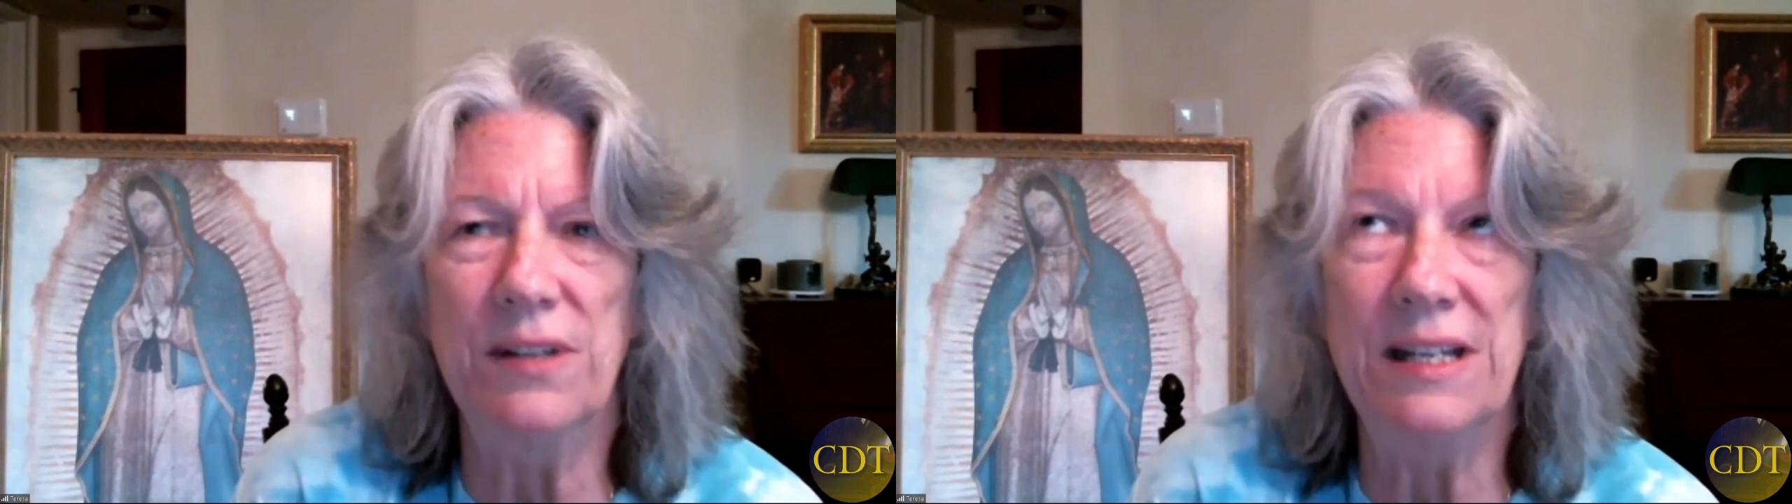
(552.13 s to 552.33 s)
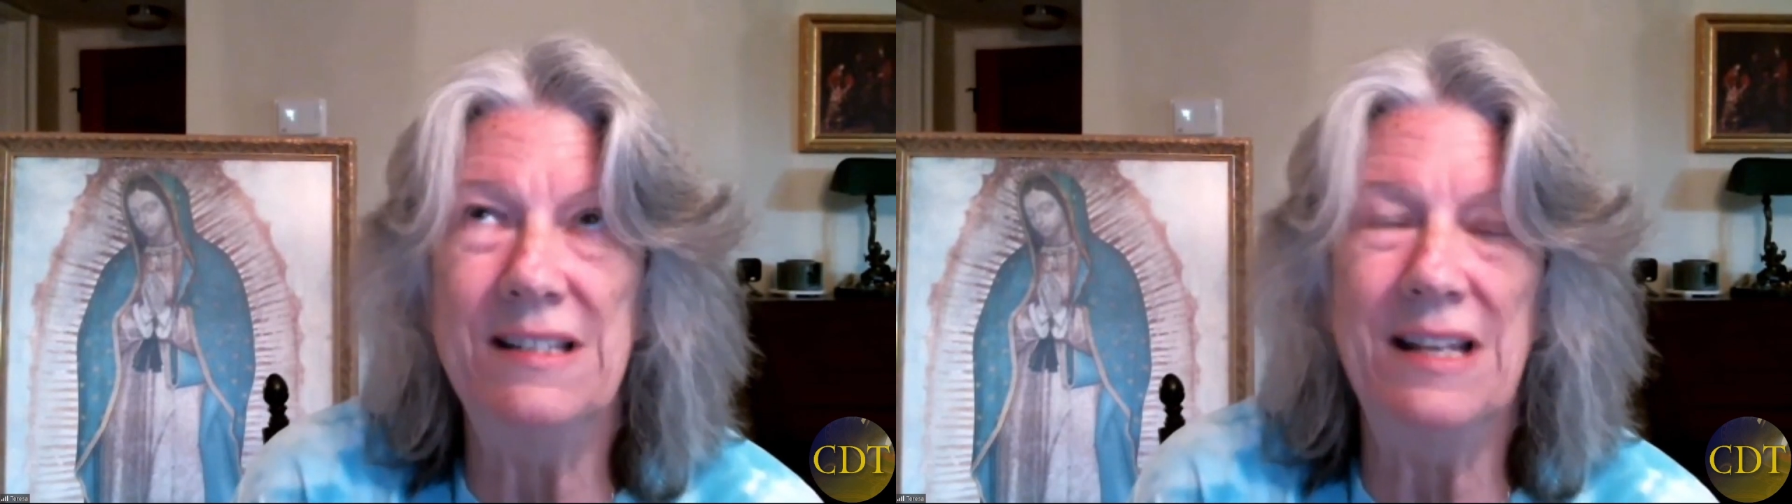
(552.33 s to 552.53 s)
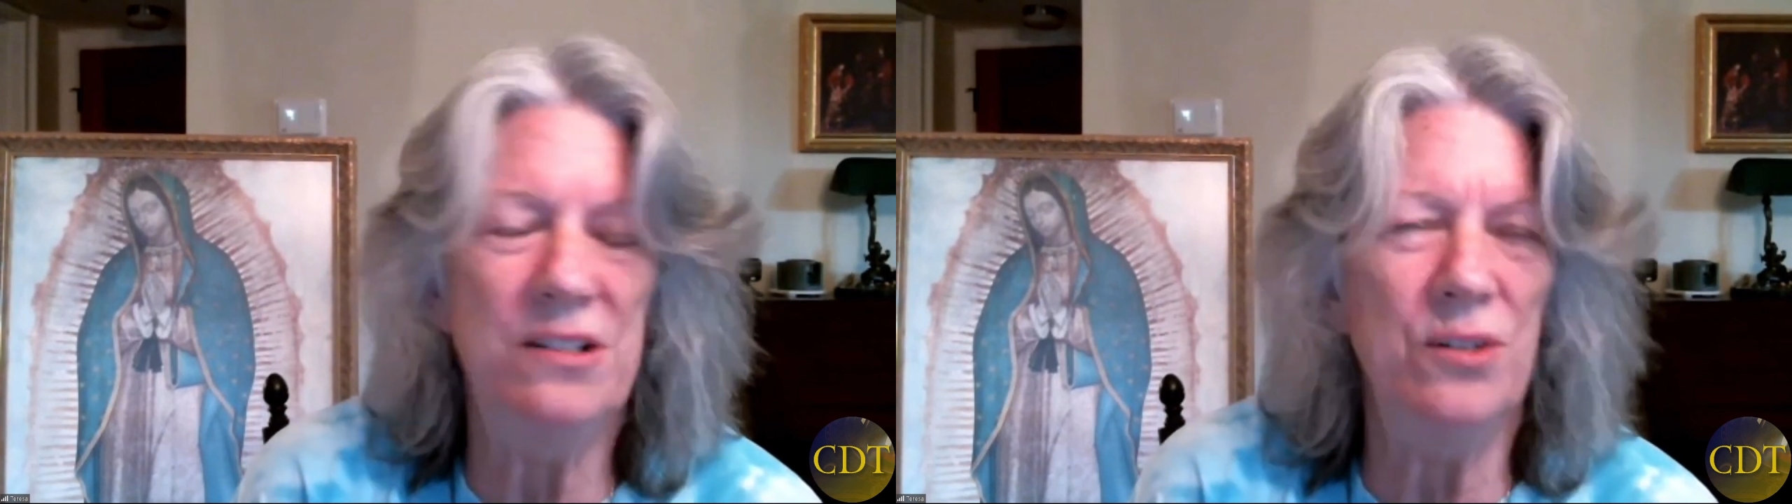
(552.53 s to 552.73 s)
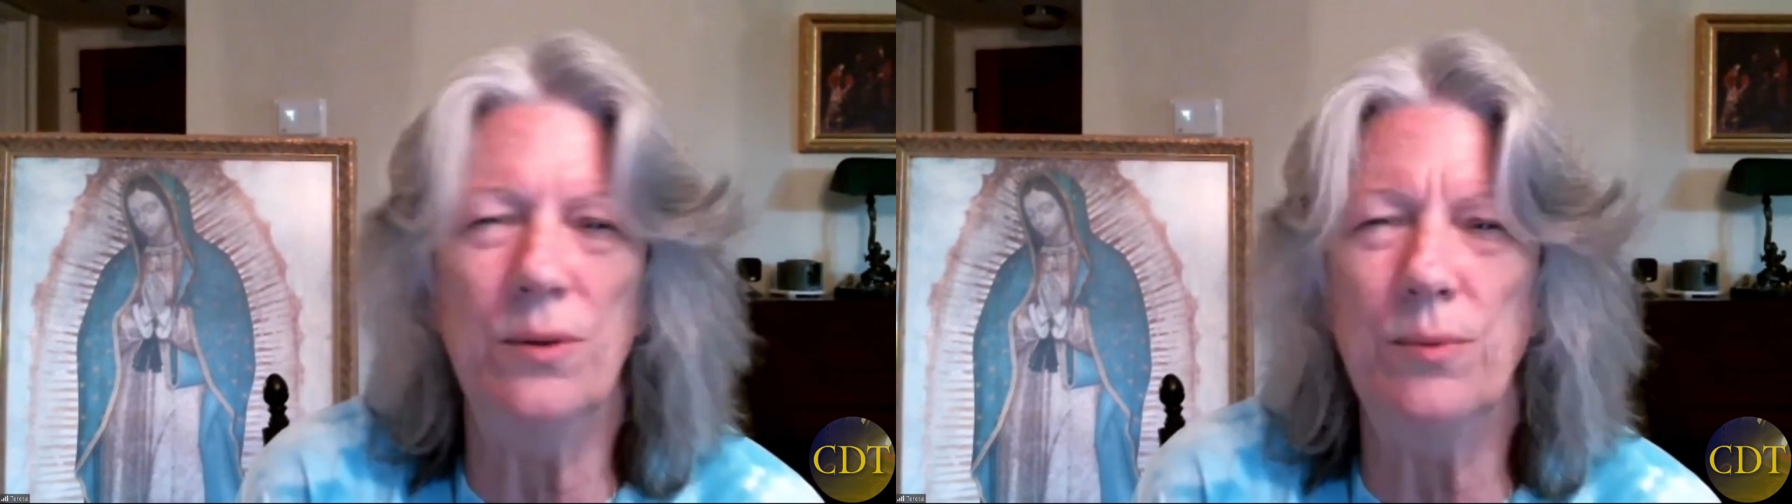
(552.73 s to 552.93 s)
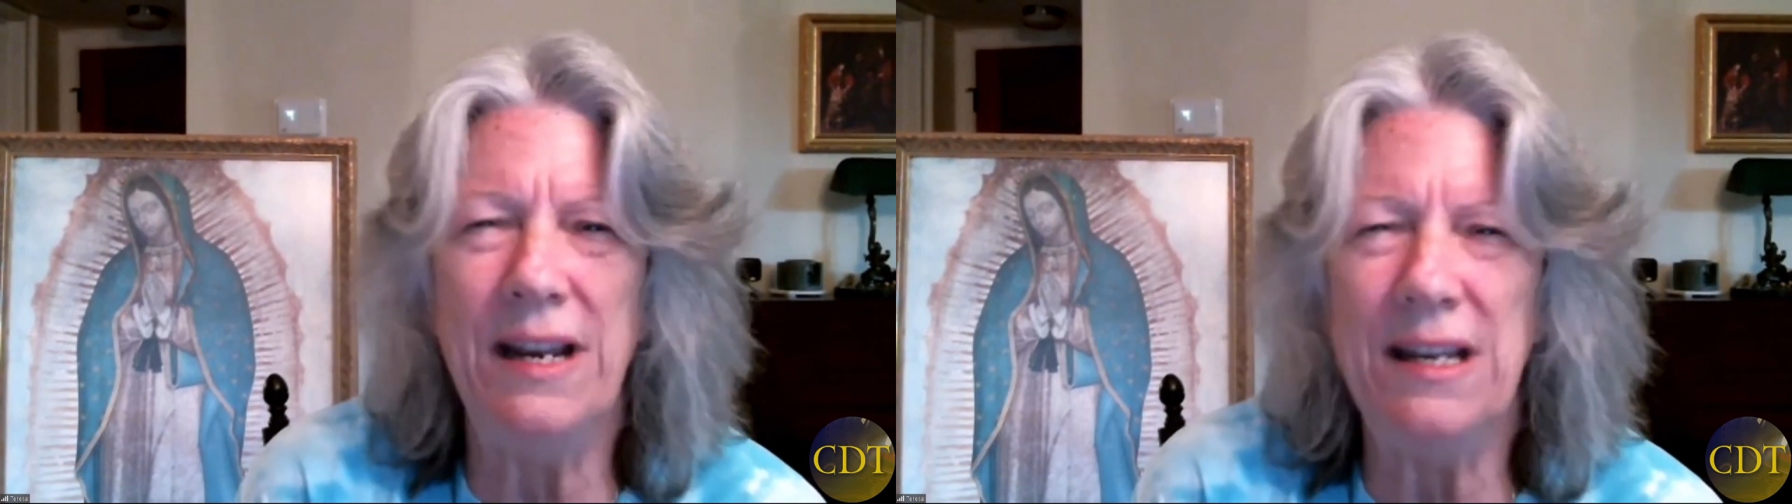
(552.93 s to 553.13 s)
they do a
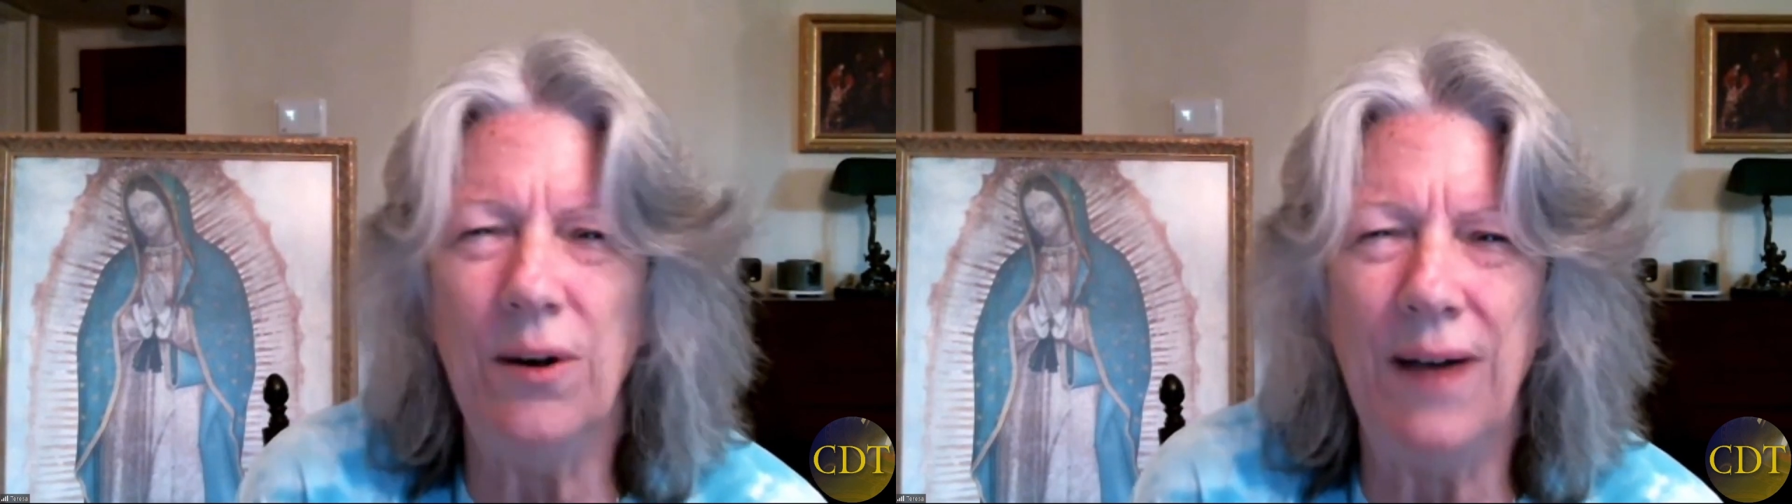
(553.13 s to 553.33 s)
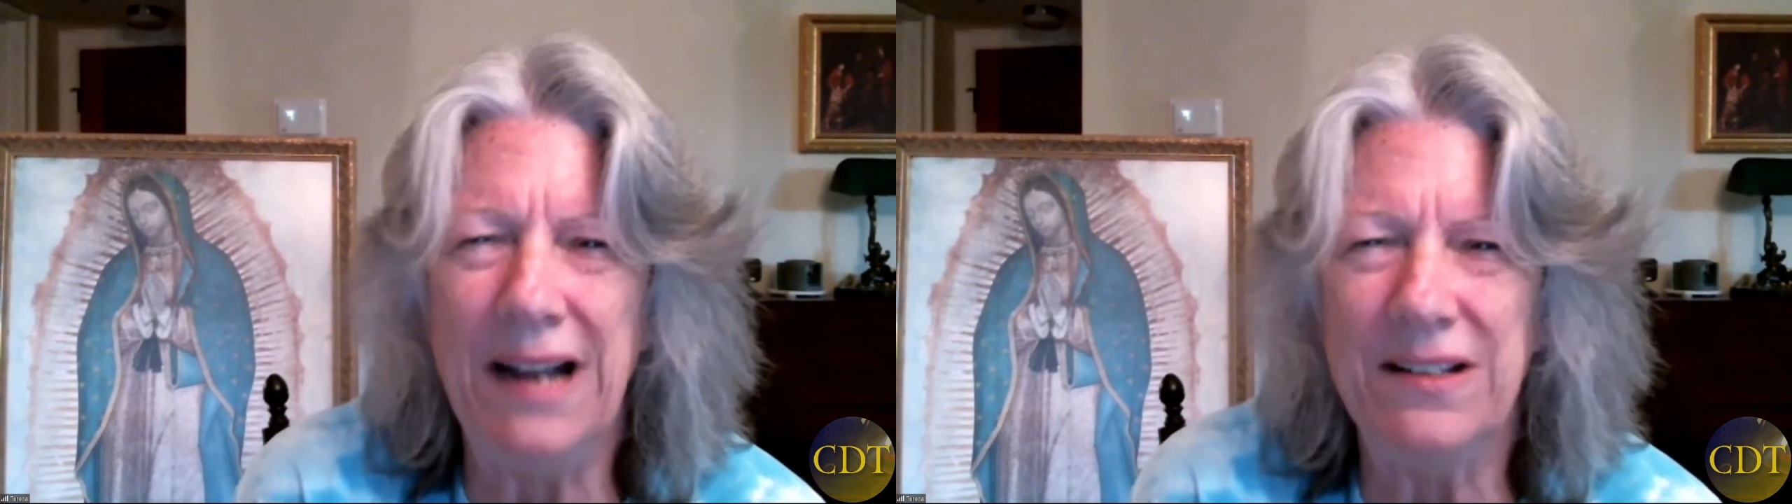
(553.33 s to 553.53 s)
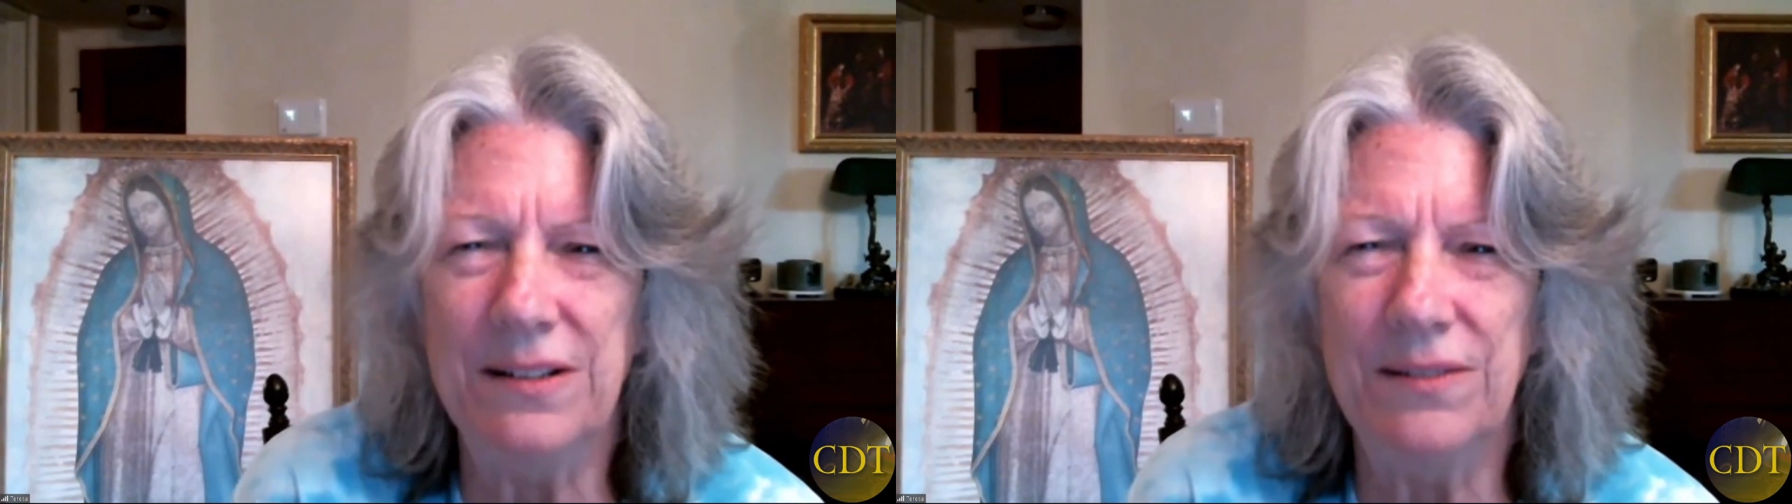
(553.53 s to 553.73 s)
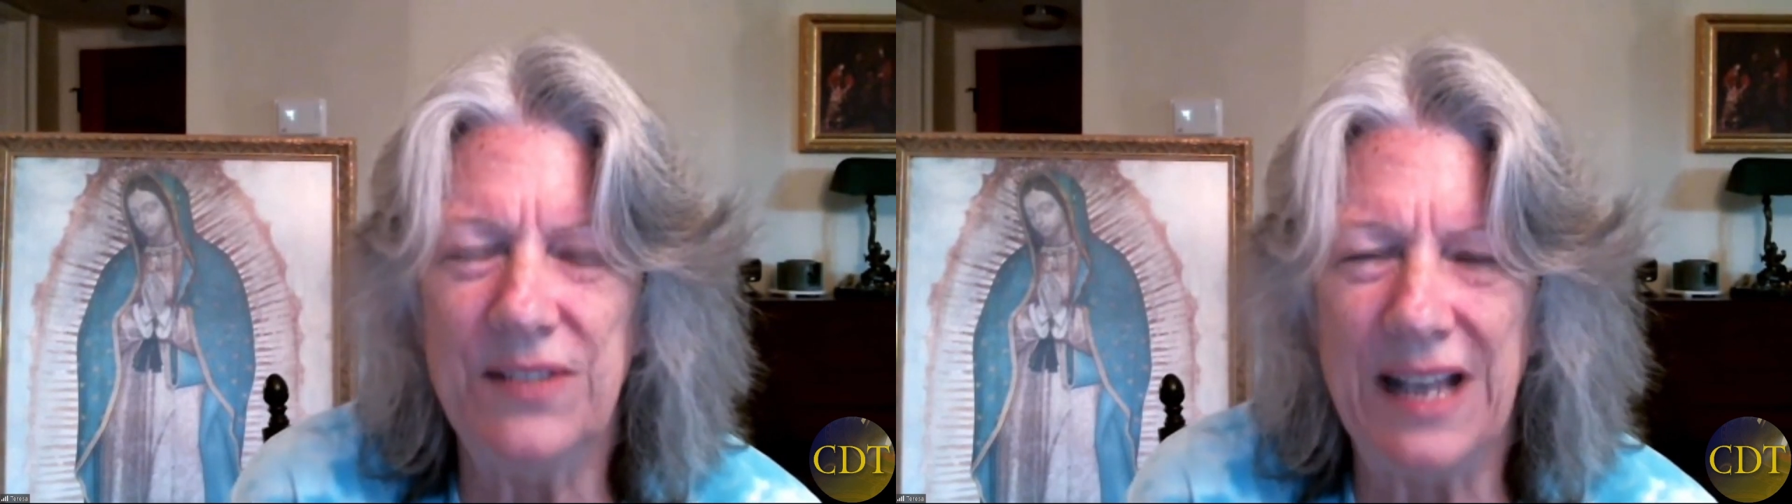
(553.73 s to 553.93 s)
radioactive